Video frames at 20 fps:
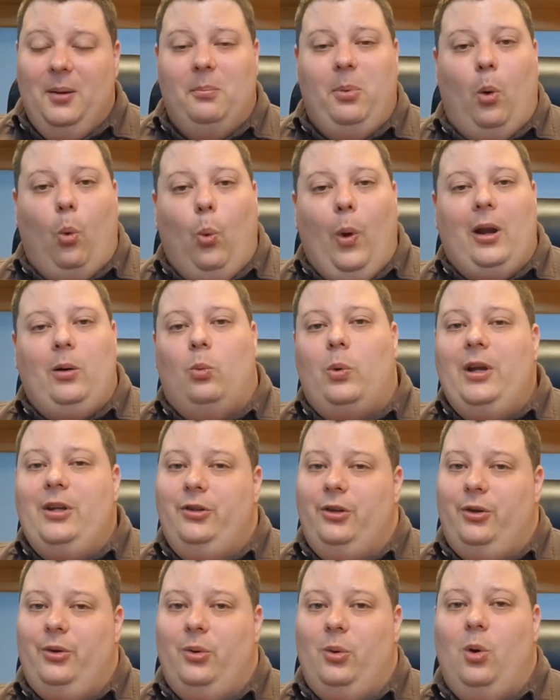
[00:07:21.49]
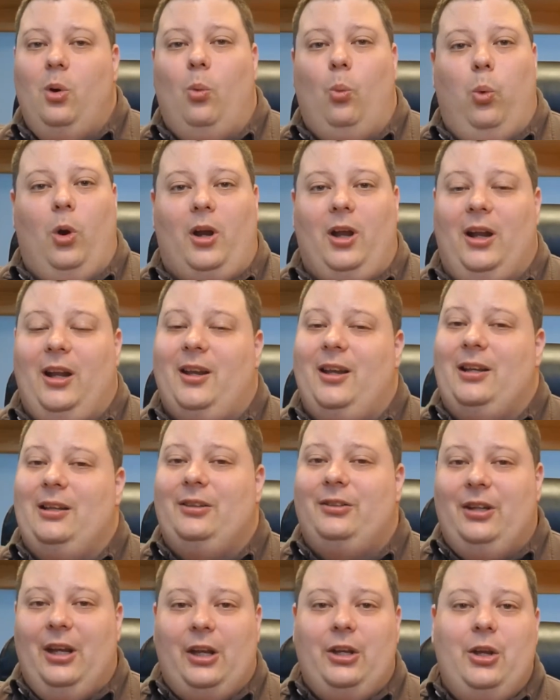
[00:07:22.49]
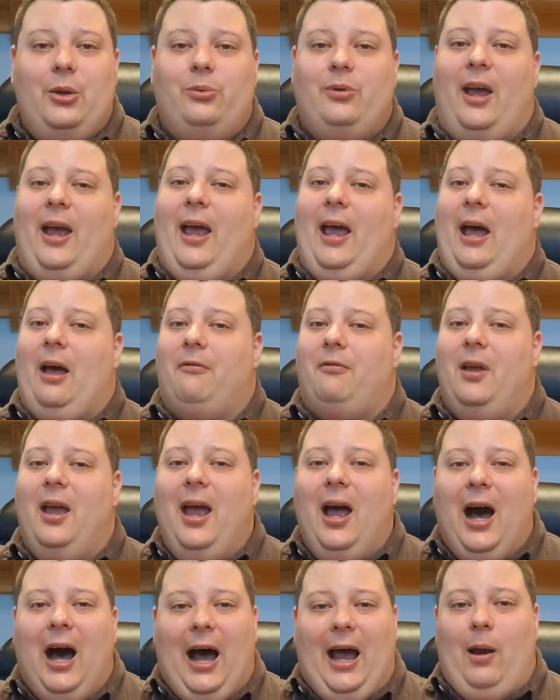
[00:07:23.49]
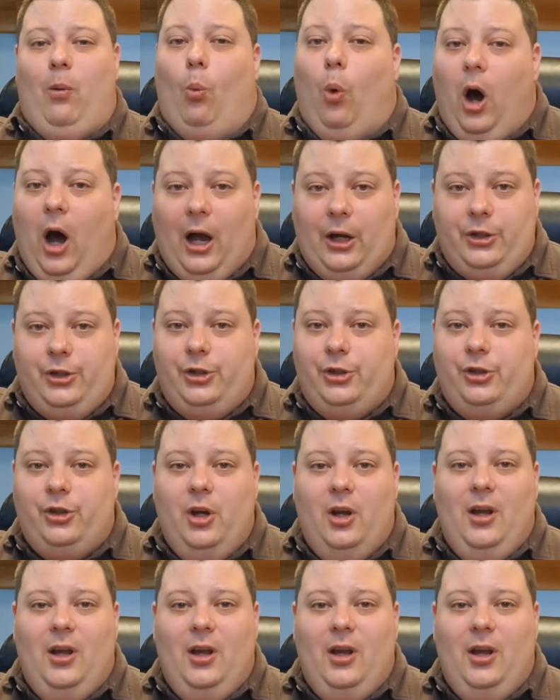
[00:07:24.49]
But when we do, we're going to continue to have high wash